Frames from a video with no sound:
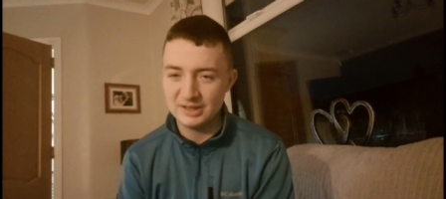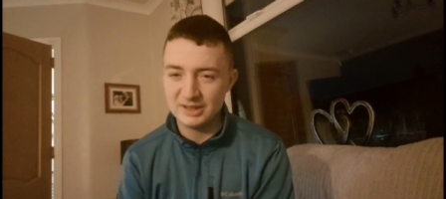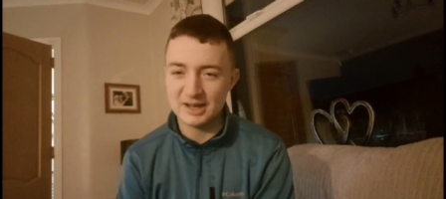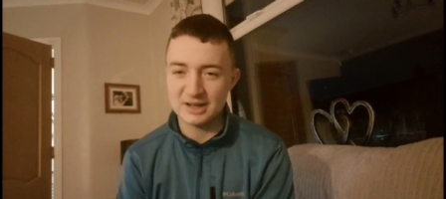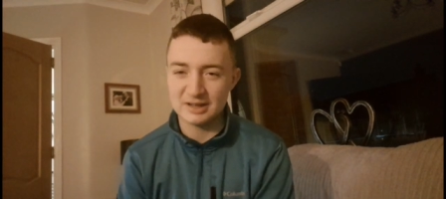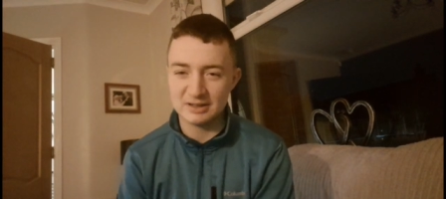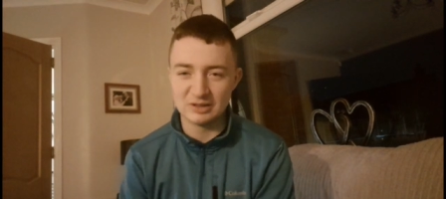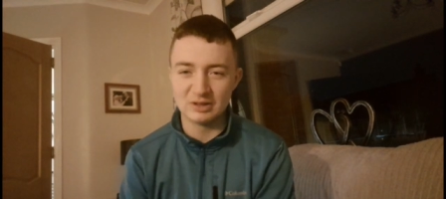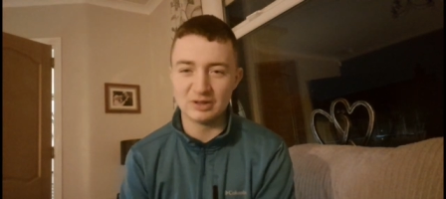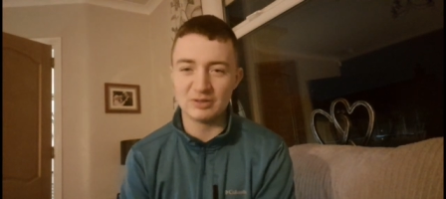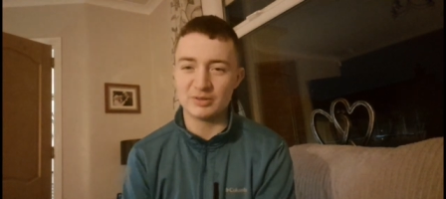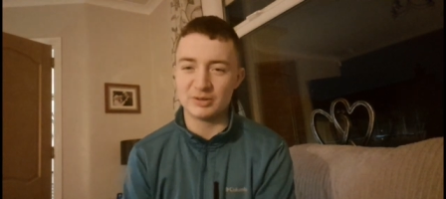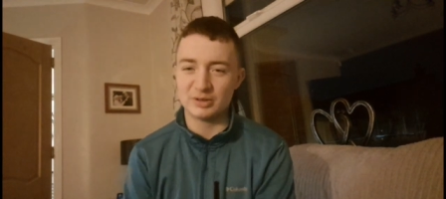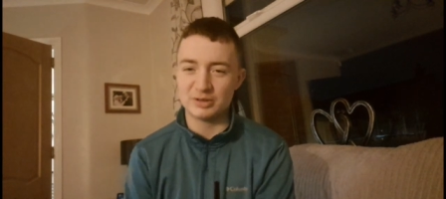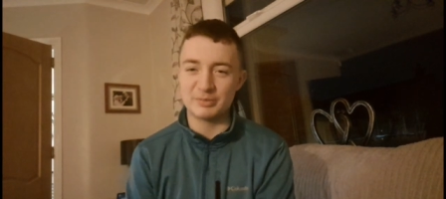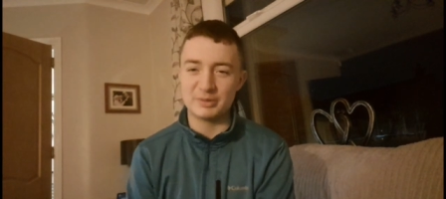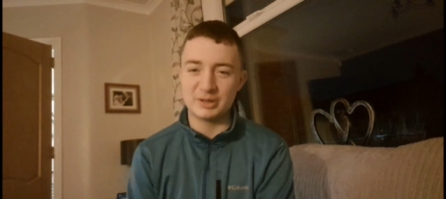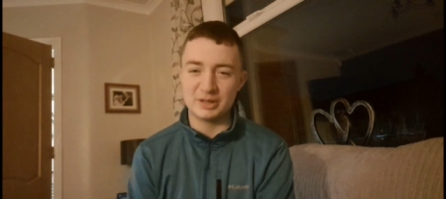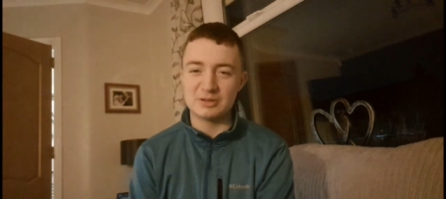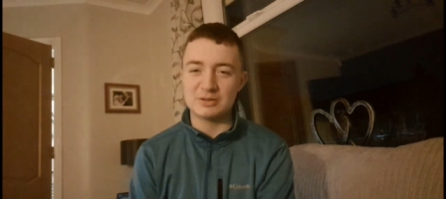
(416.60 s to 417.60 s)
I'd love there
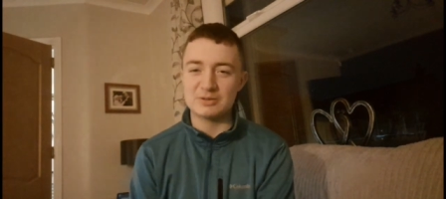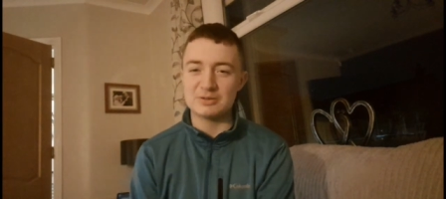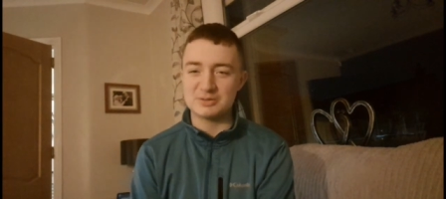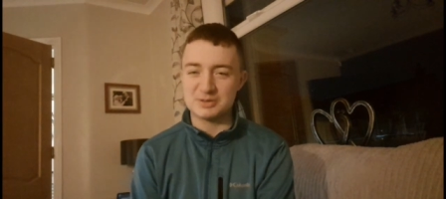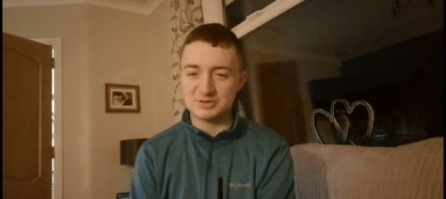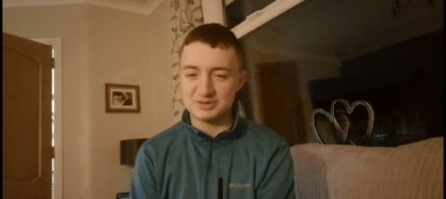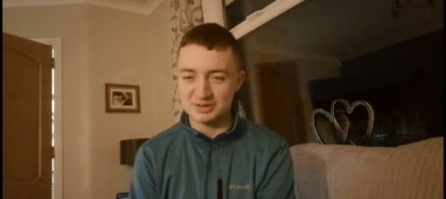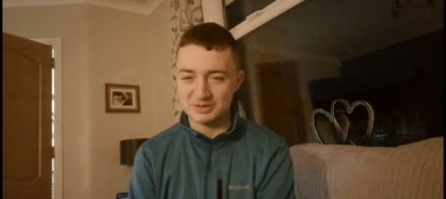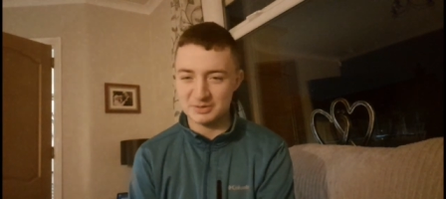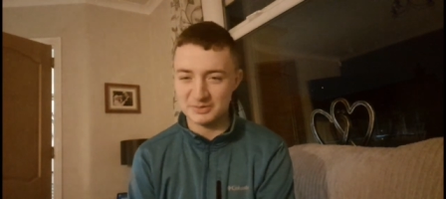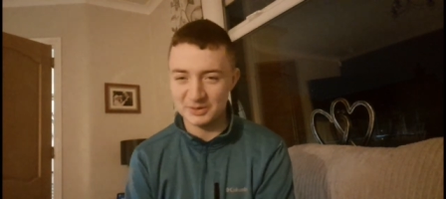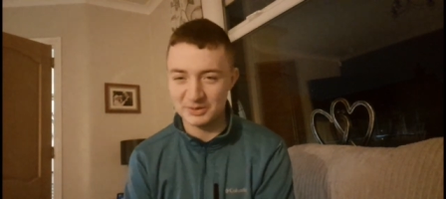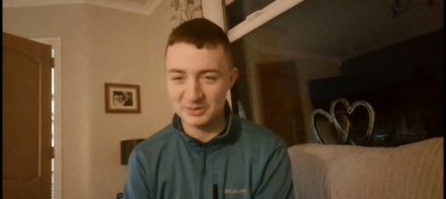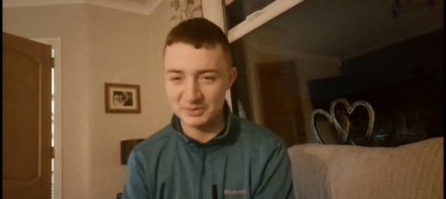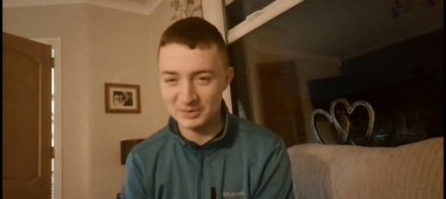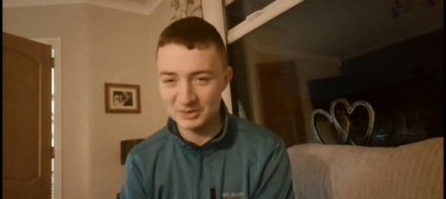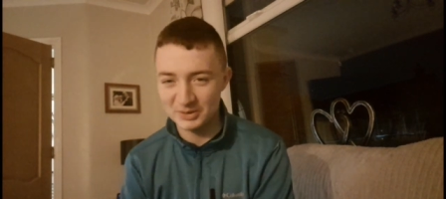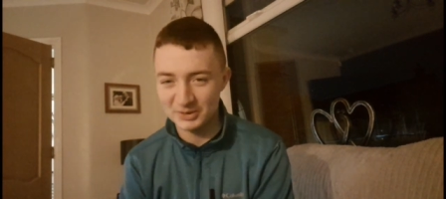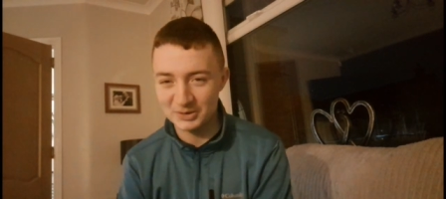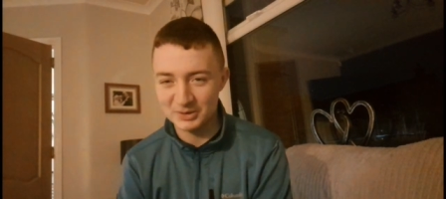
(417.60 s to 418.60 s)
to be goals just for the
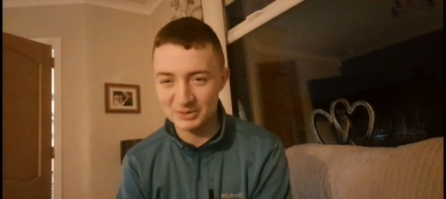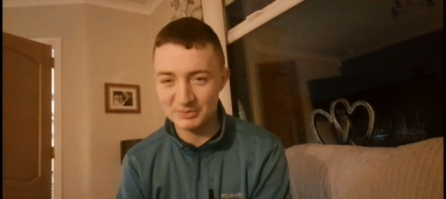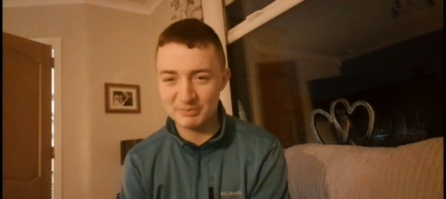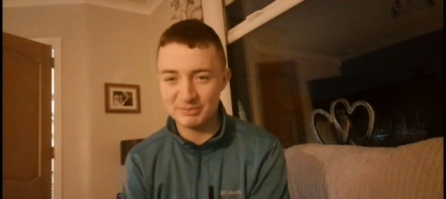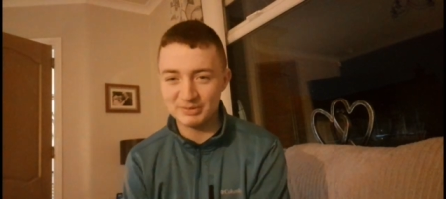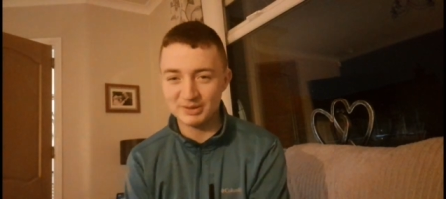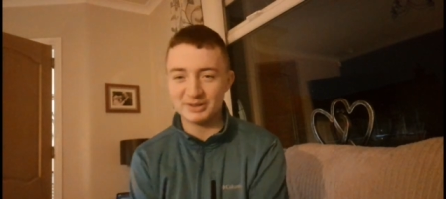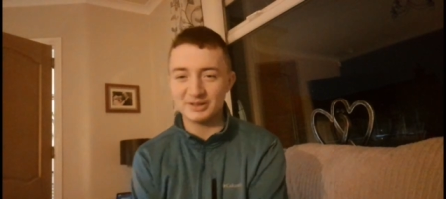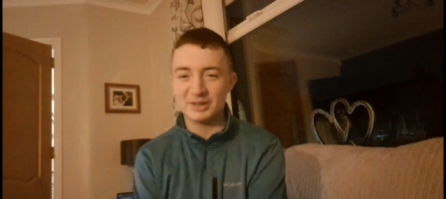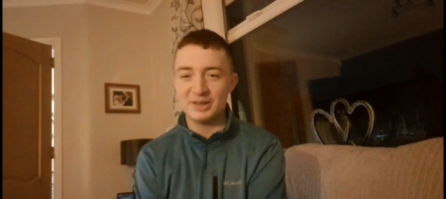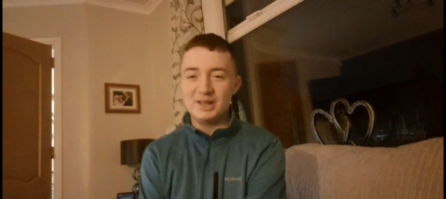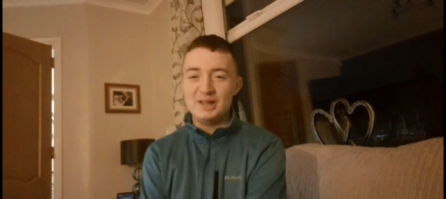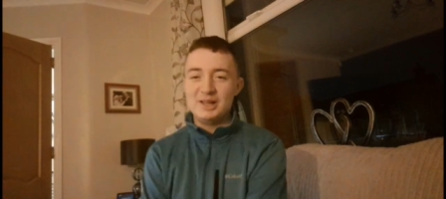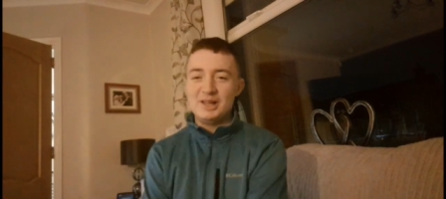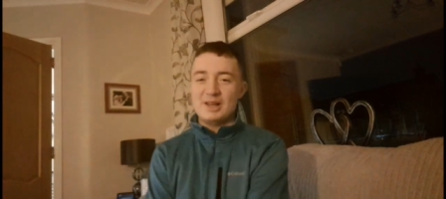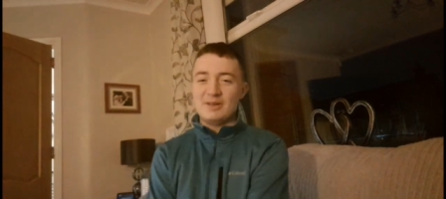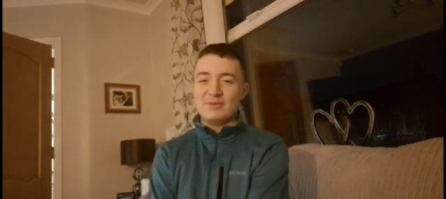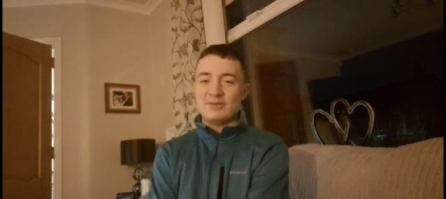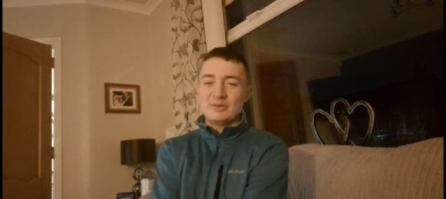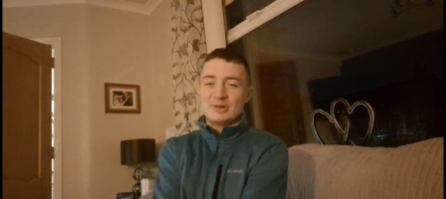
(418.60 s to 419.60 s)
vlog. But
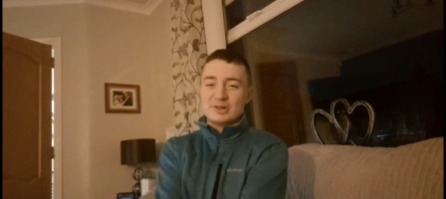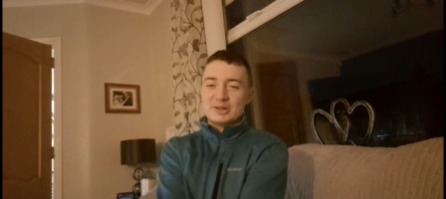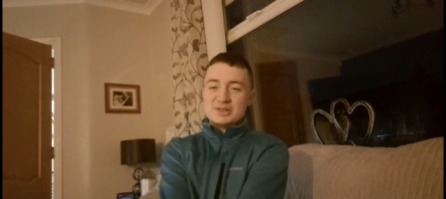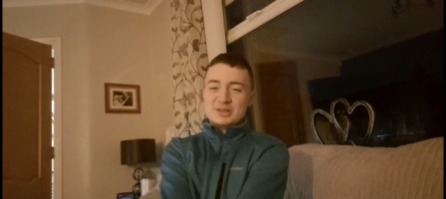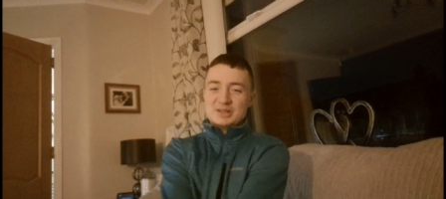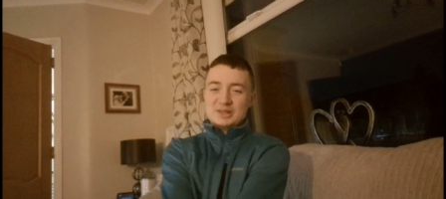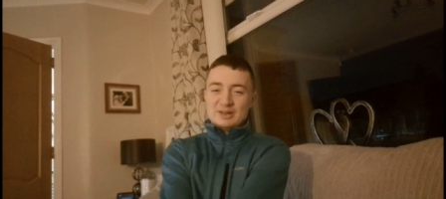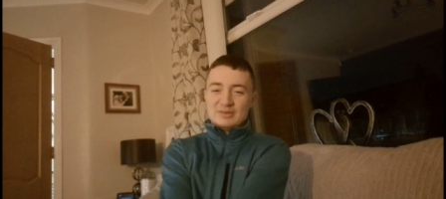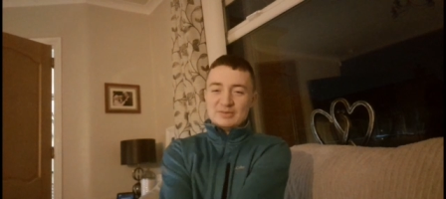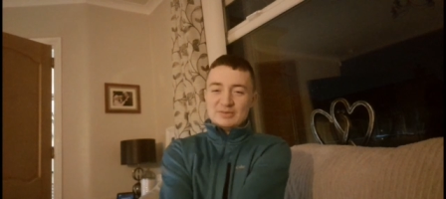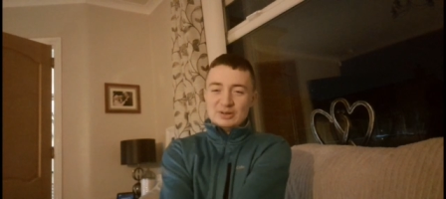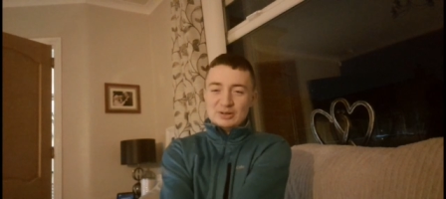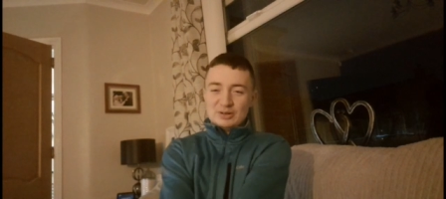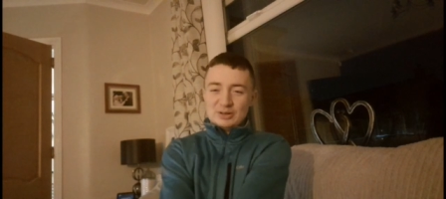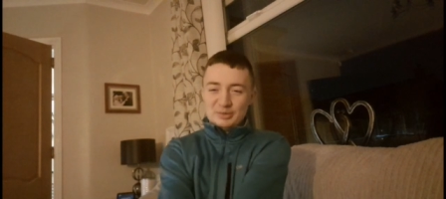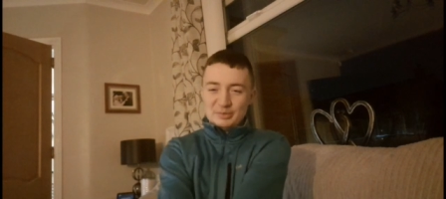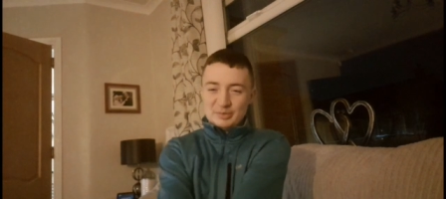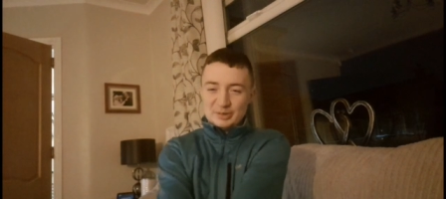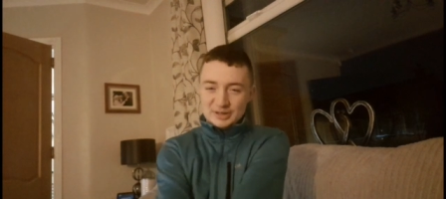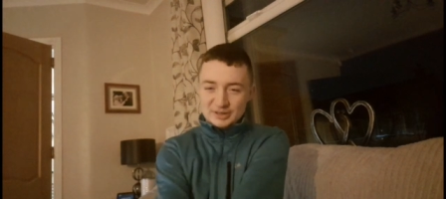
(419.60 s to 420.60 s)
if you want to see that vlog,
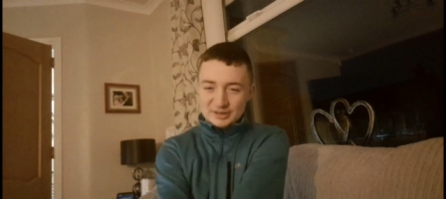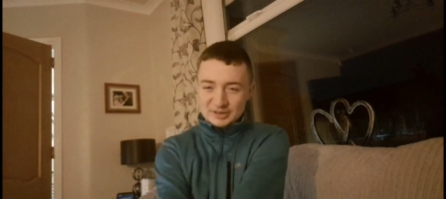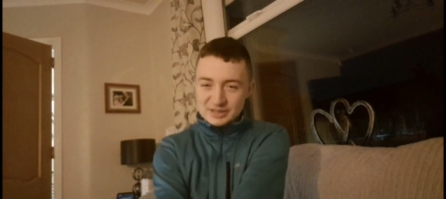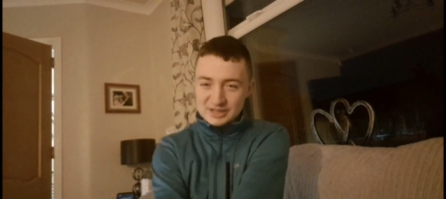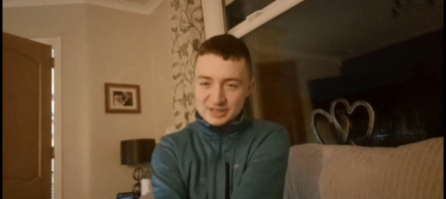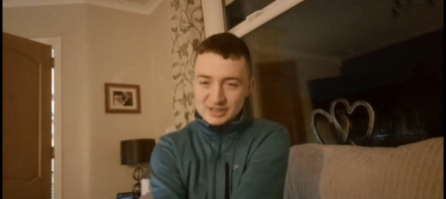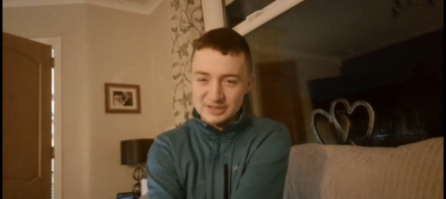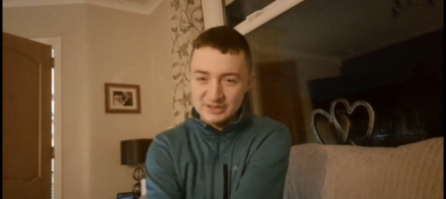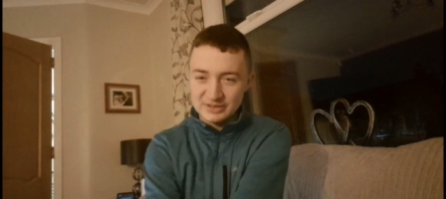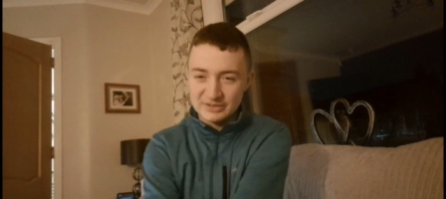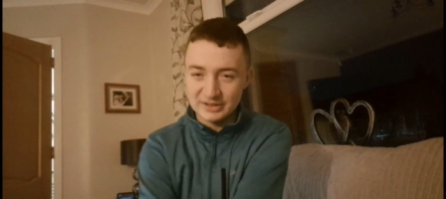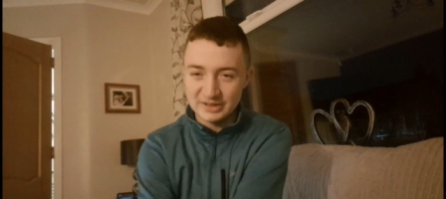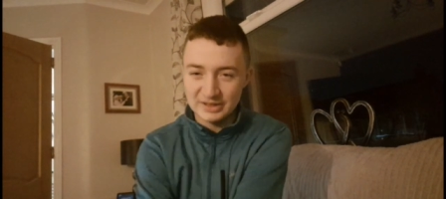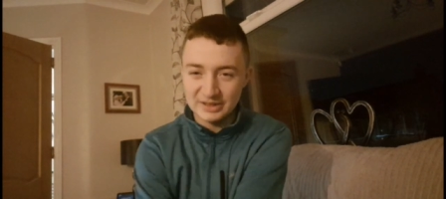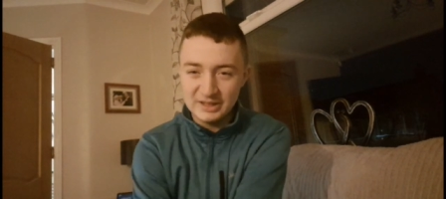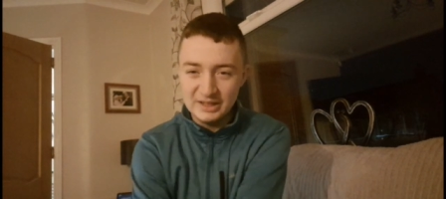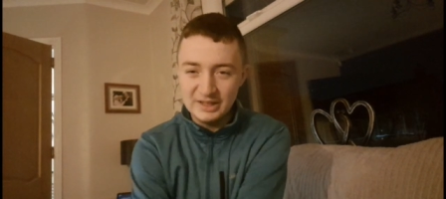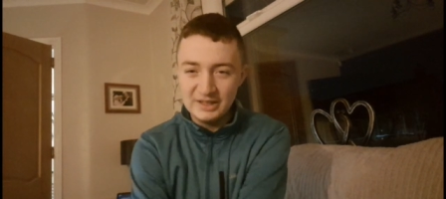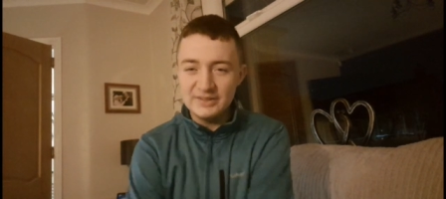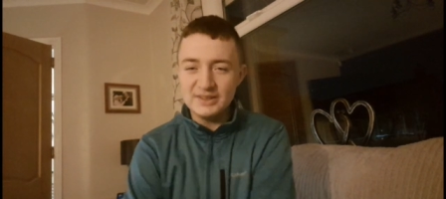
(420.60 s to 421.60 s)
it'll be out on Sunday.